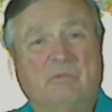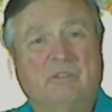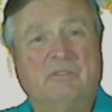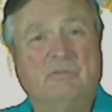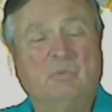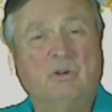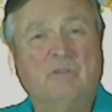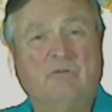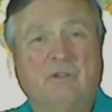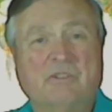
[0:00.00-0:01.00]
it's
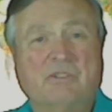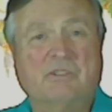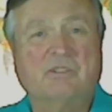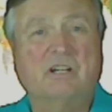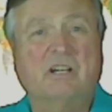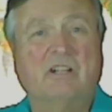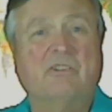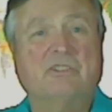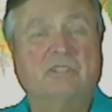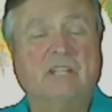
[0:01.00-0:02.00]
important for us to start
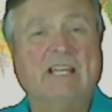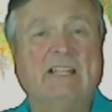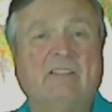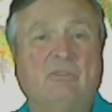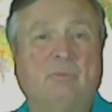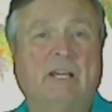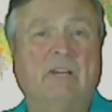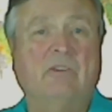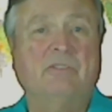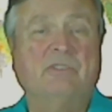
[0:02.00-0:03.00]
understanding the
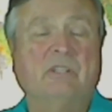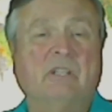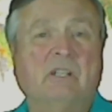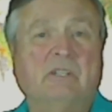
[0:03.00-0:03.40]
patterns